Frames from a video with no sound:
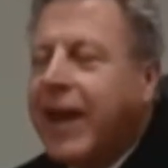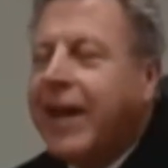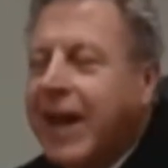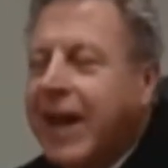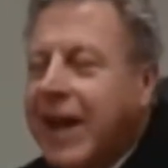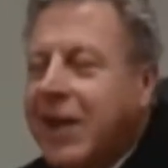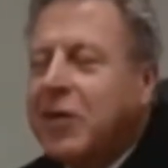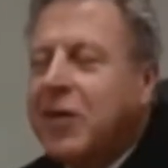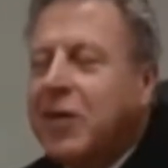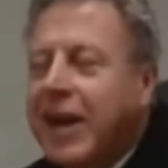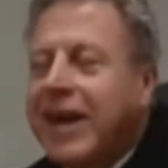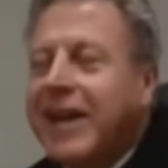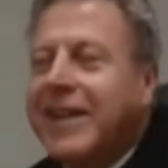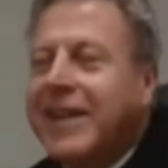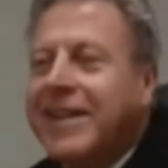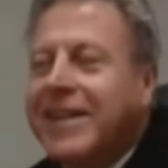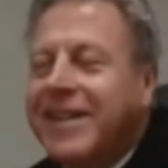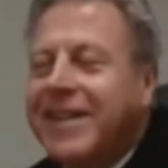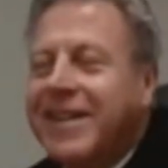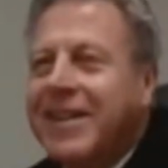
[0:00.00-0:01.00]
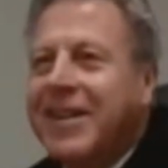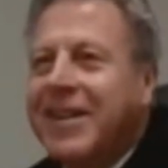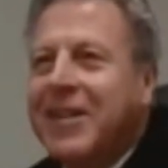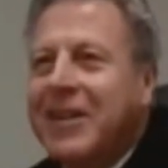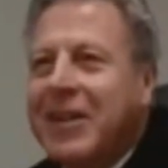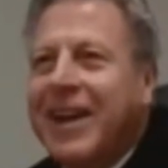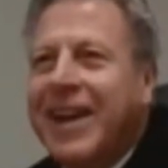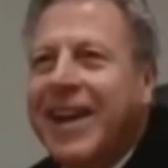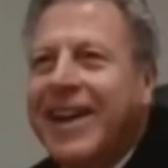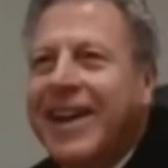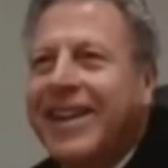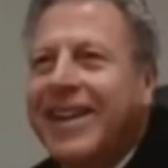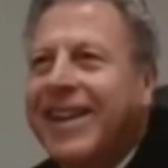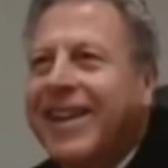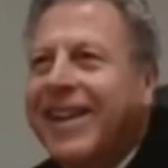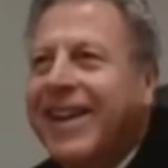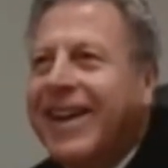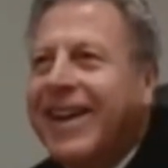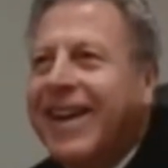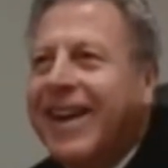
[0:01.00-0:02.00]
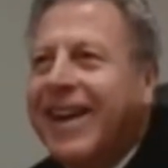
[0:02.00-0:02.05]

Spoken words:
read that last night. Okay.